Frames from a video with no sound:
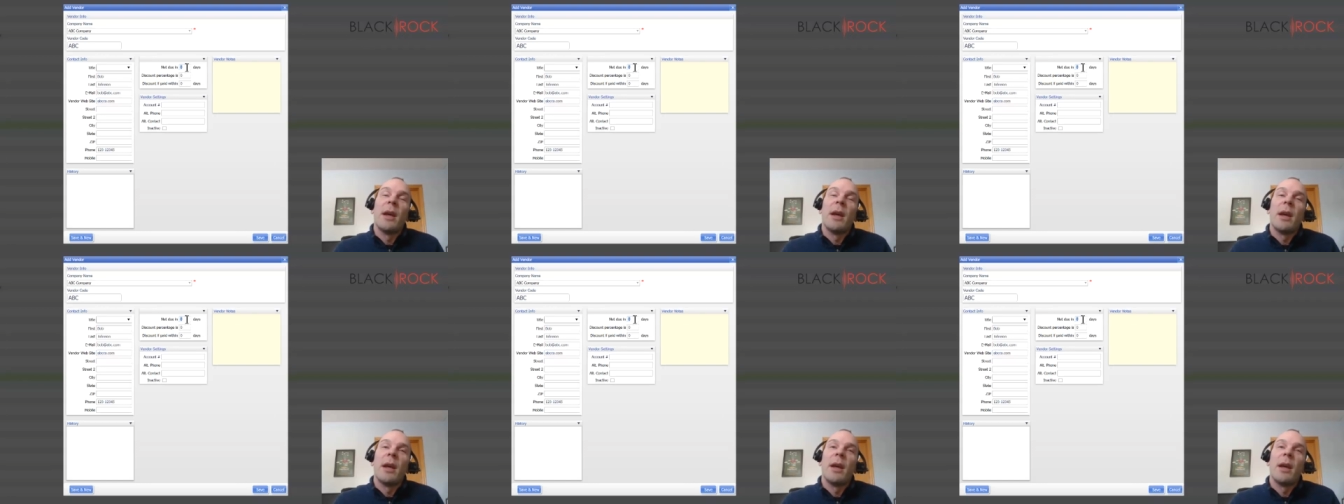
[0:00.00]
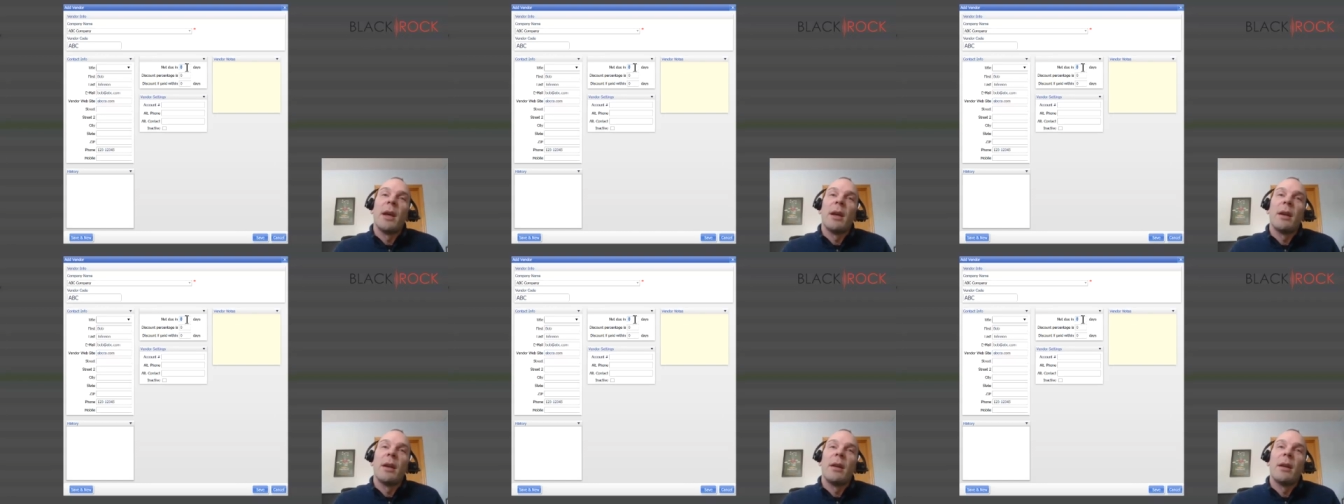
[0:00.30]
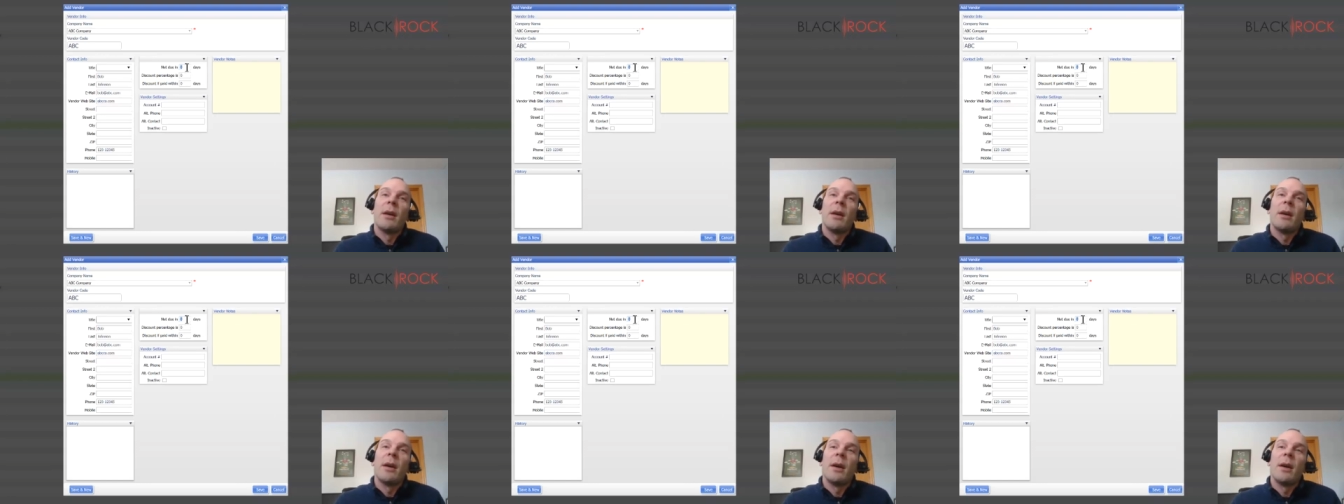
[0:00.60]

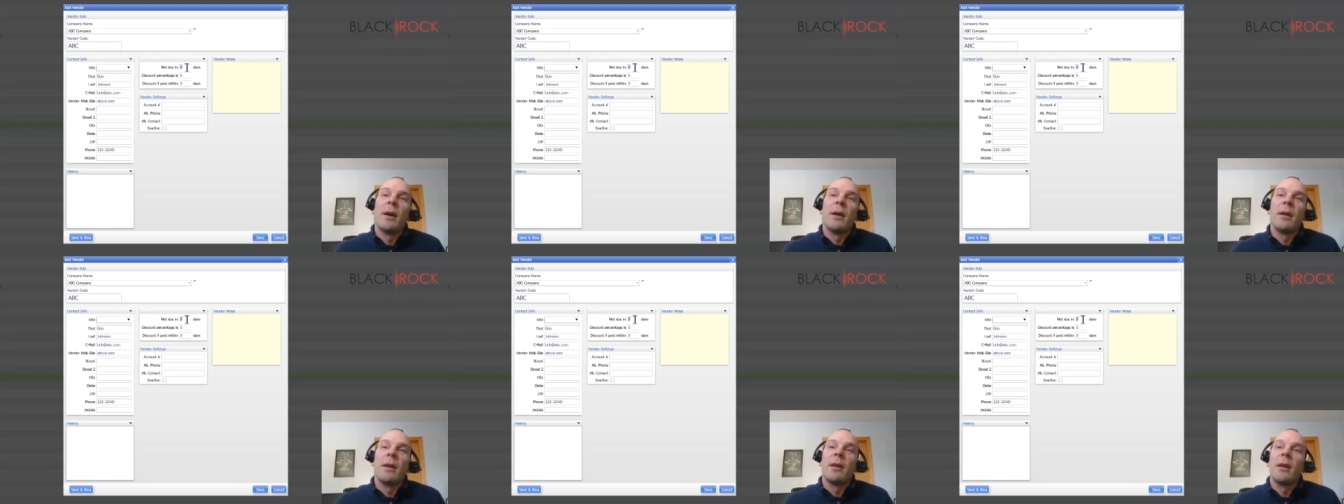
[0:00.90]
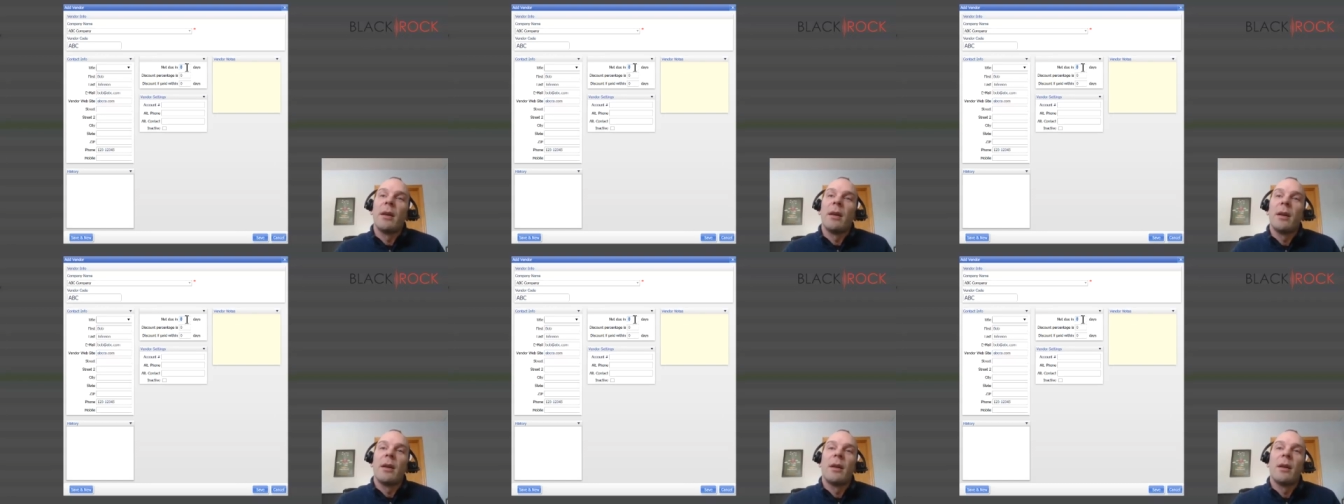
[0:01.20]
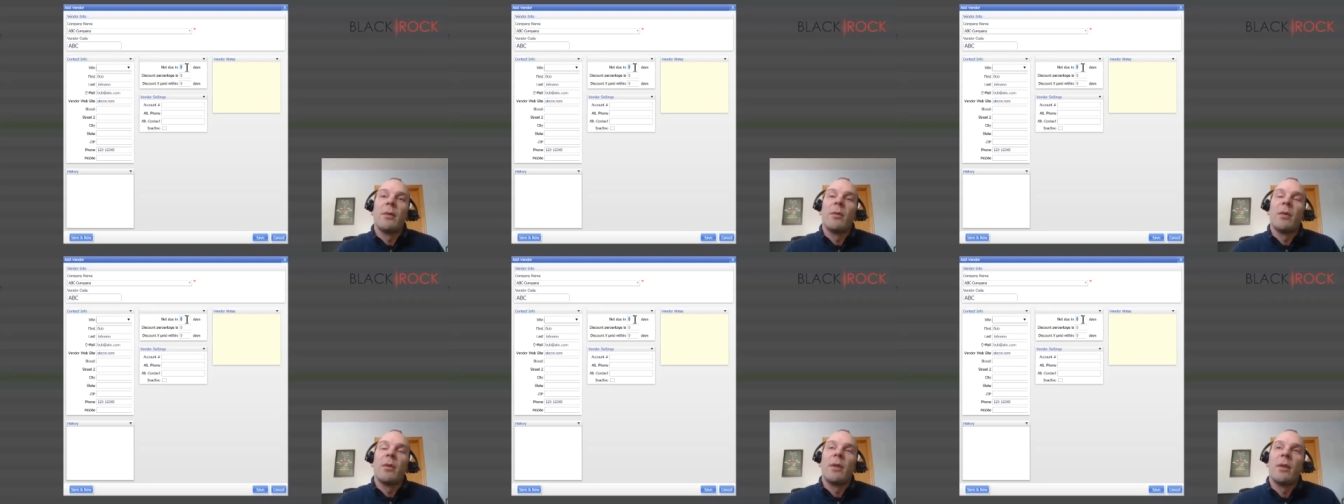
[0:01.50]
and uh,
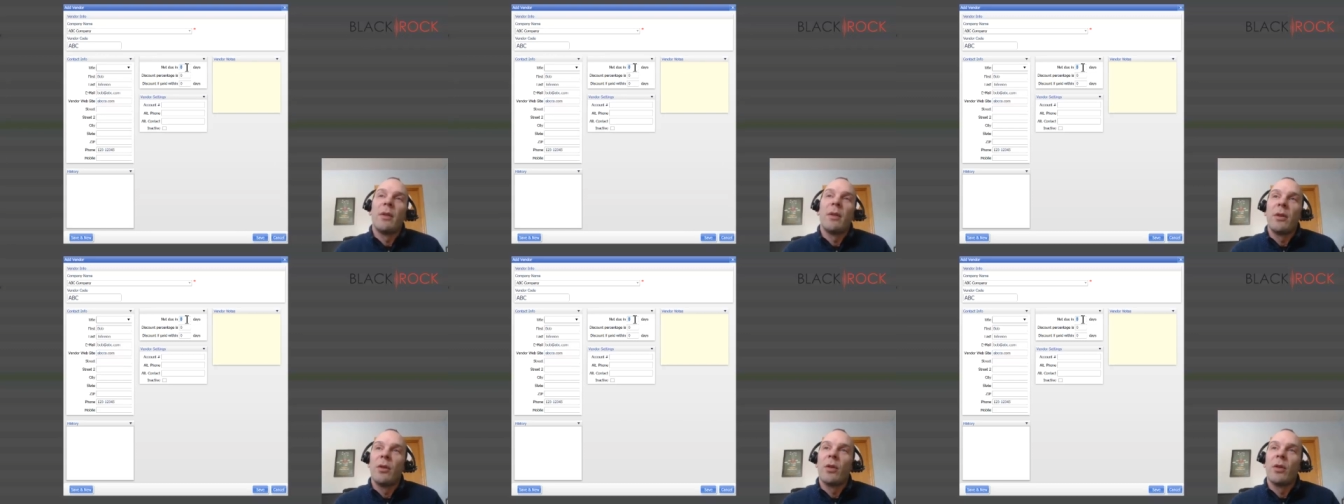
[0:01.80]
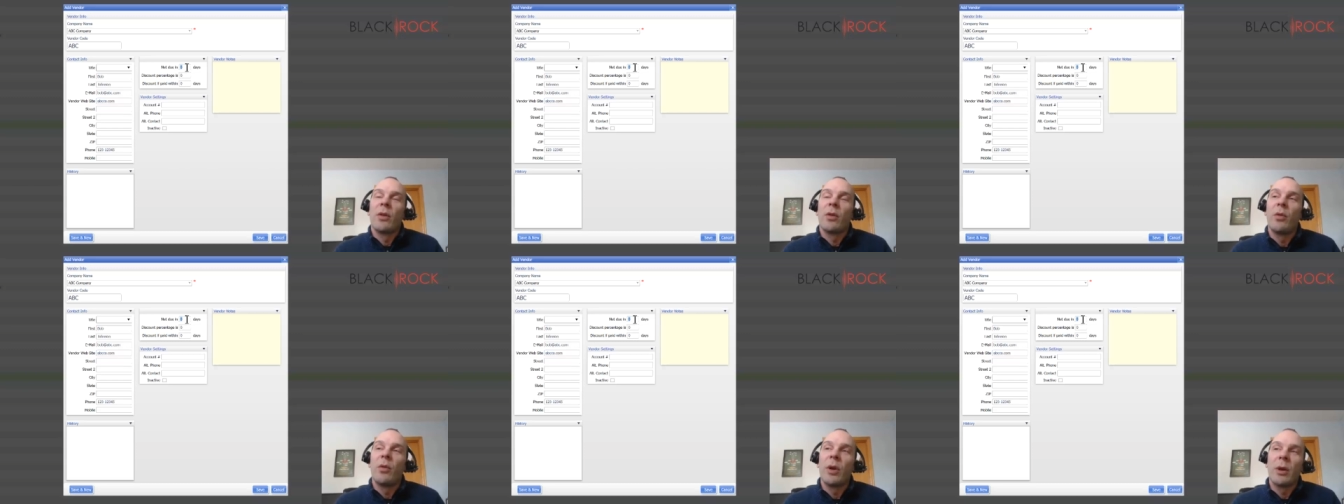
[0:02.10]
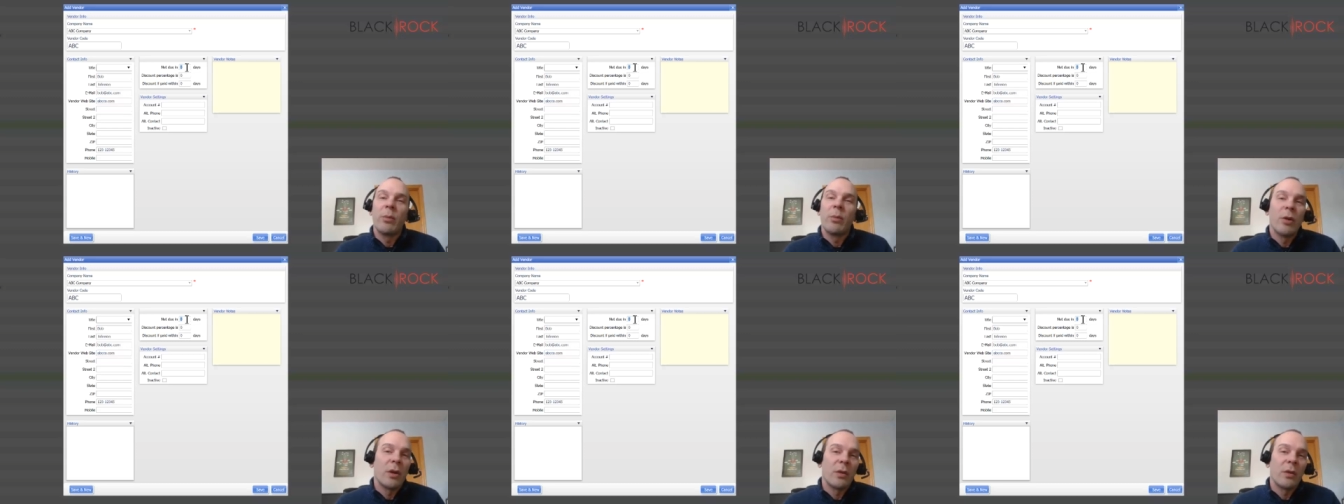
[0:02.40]
your
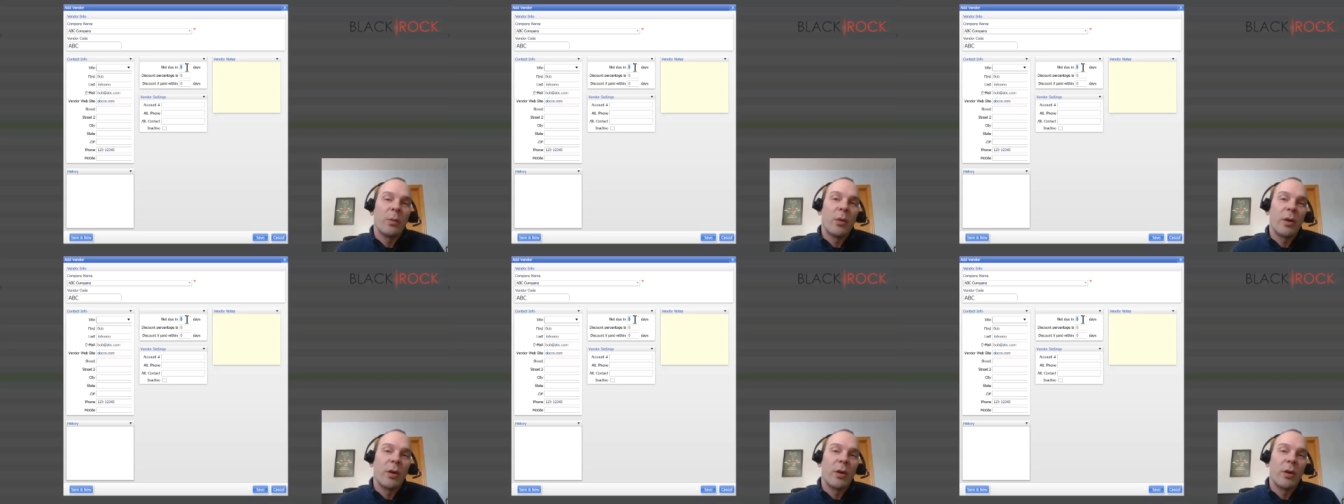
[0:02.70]
QuickBooks